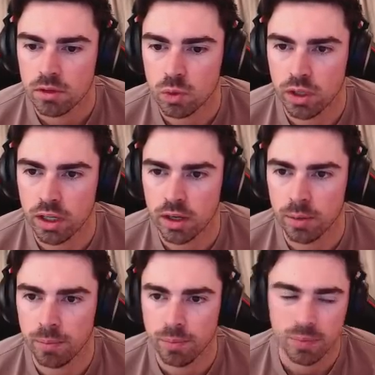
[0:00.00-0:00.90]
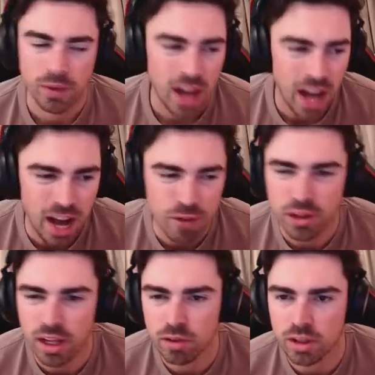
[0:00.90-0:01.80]
We're half a
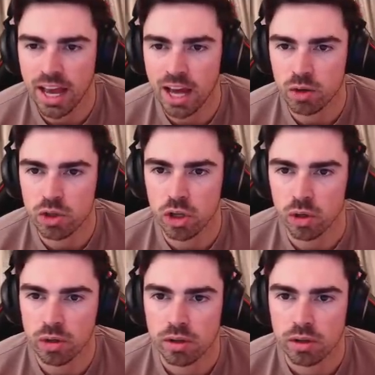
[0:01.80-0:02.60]
level down or so.